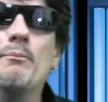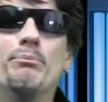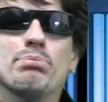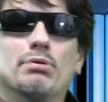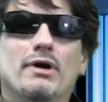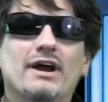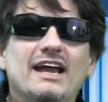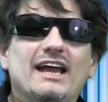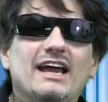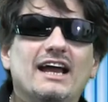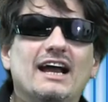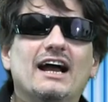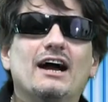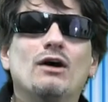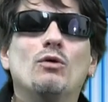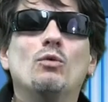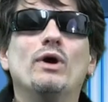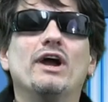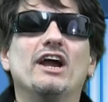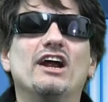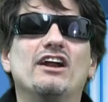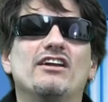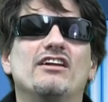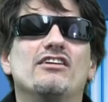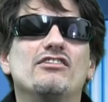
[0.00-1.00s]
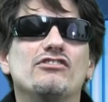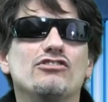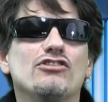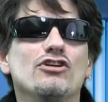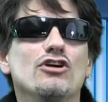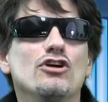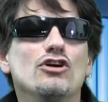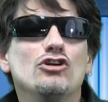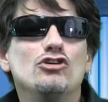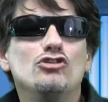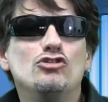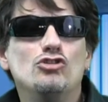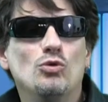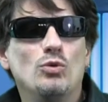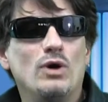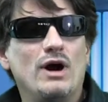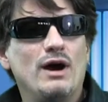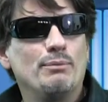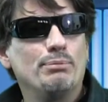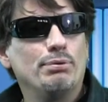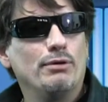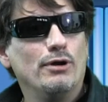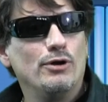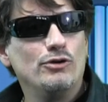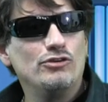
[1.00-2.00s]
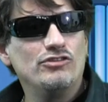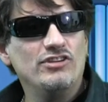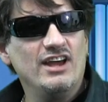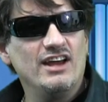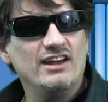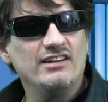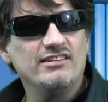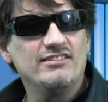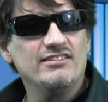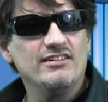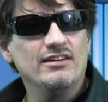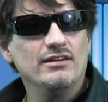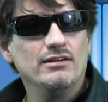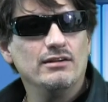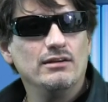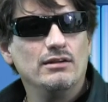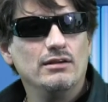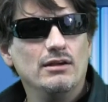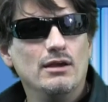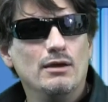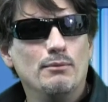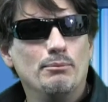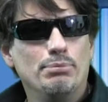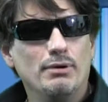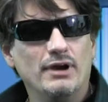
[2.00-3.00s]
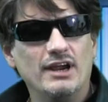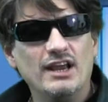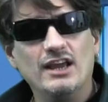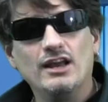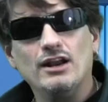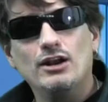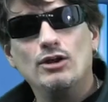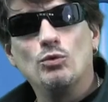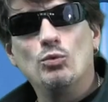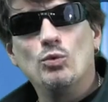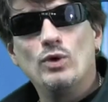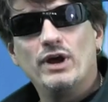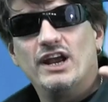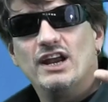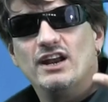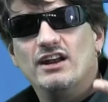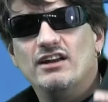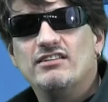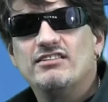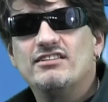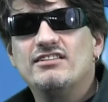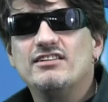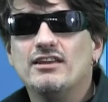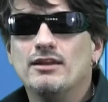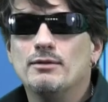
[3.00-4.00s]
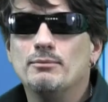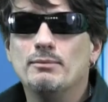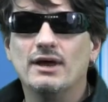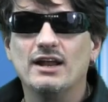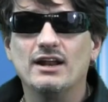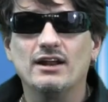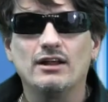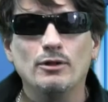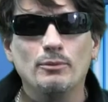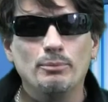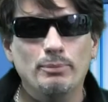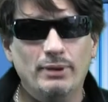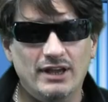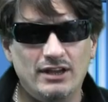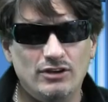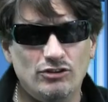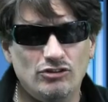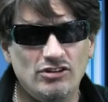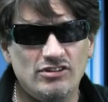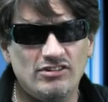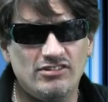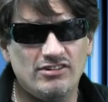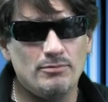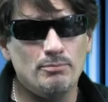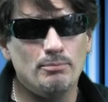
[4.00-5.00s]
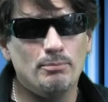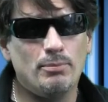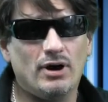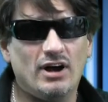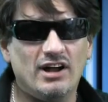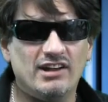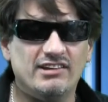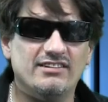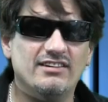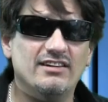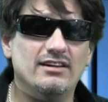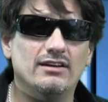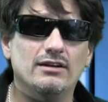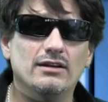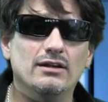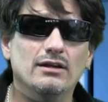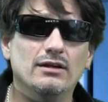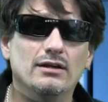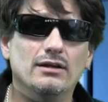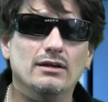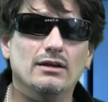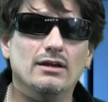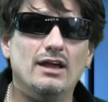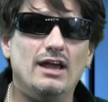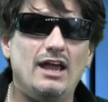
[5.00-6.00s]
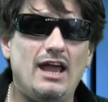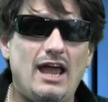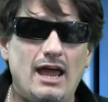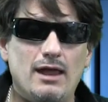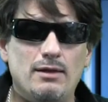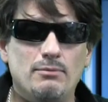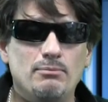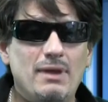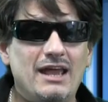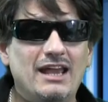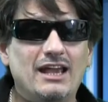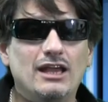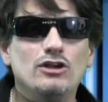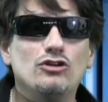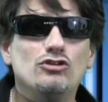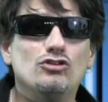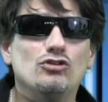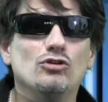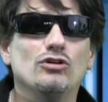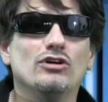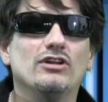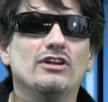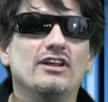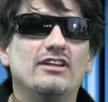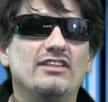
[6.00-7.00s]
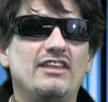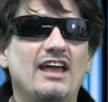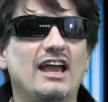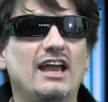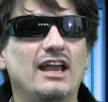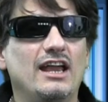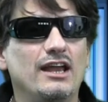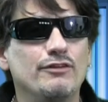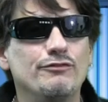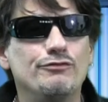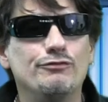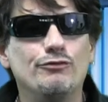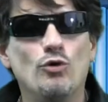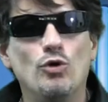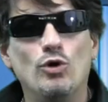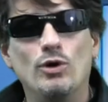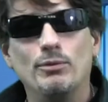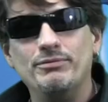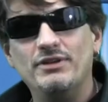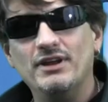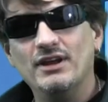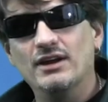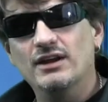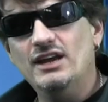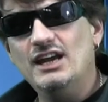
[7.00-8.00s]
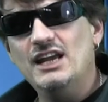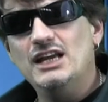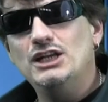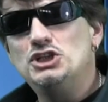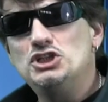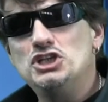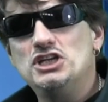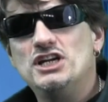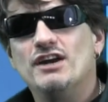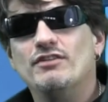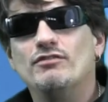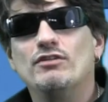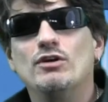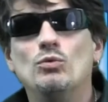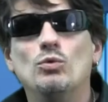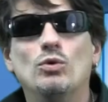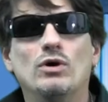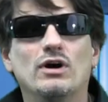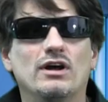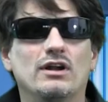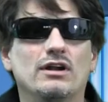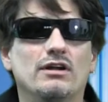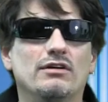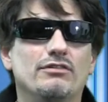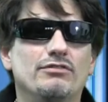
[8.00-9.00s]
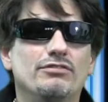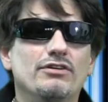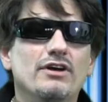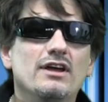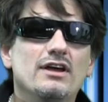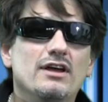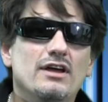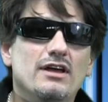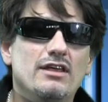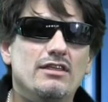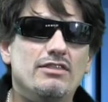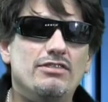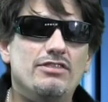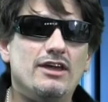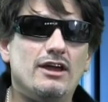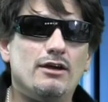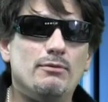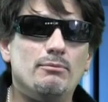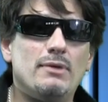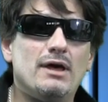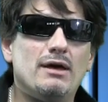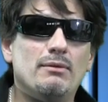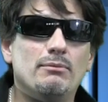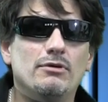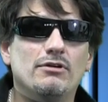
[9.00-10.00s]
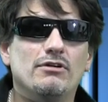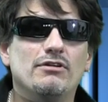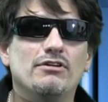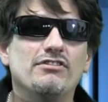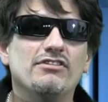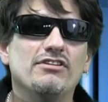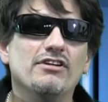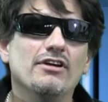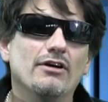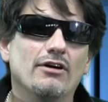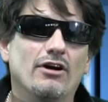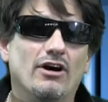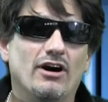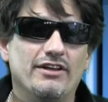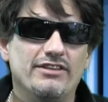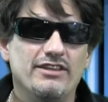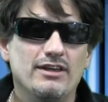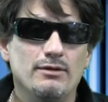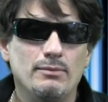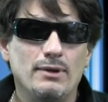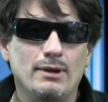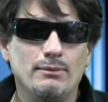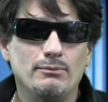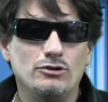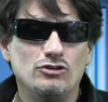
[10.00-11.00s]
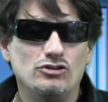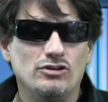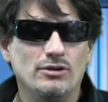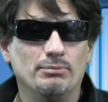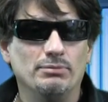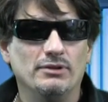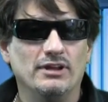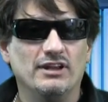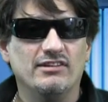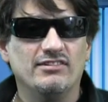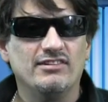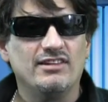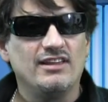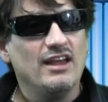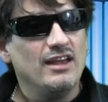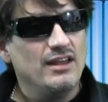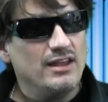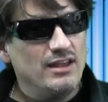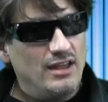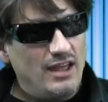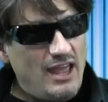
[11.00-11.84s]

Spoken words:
bringing awareness to our protest, bringing awareness to the medical patients in Boston, and making sure that they informed each and every one of their members on their membership list.